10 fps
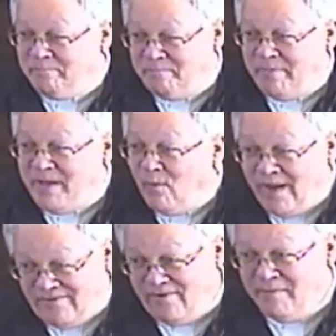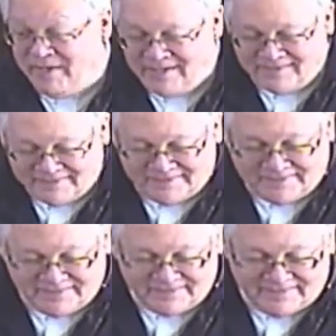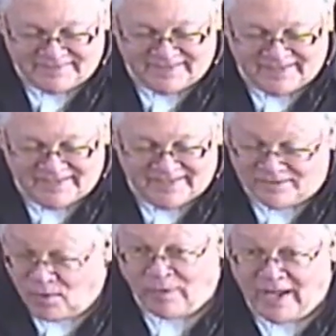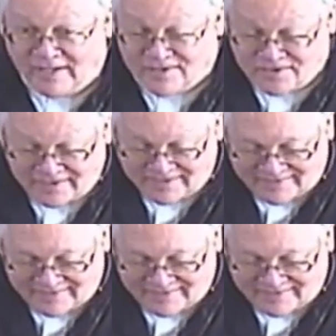be away from it. Don't answer it.